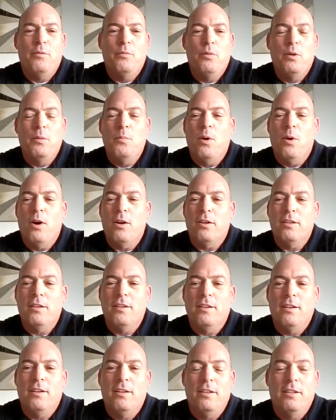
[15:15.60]
remark
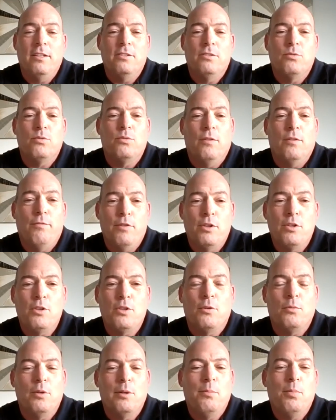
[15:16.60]
on his
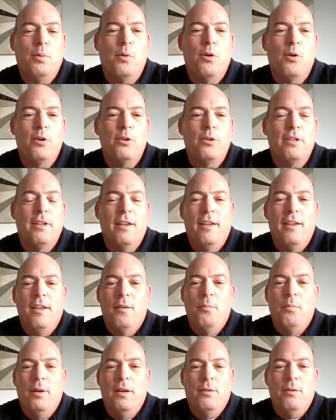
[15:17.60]
official report,
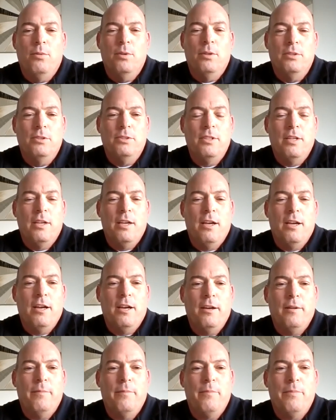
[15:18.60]
but it was
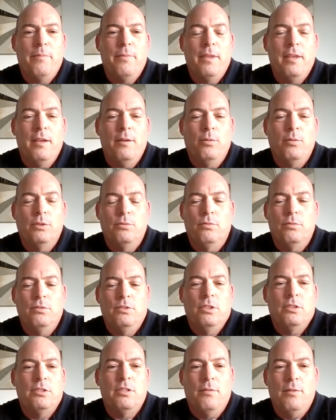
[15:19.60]

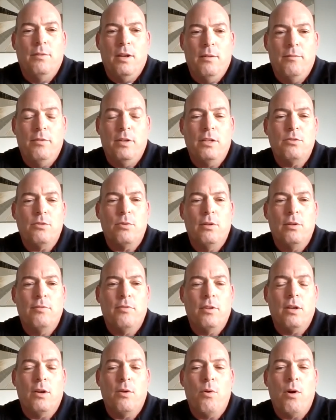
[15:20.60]
just a victory
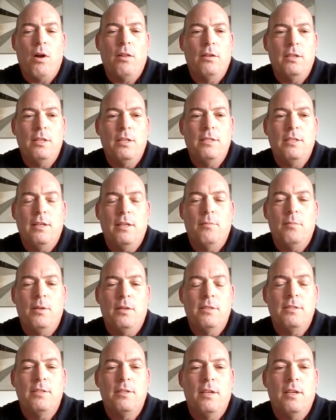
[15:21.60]
for the quality team
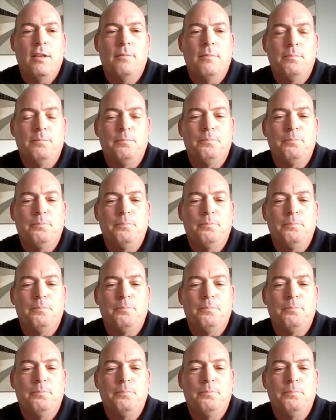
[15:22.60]
at Asea.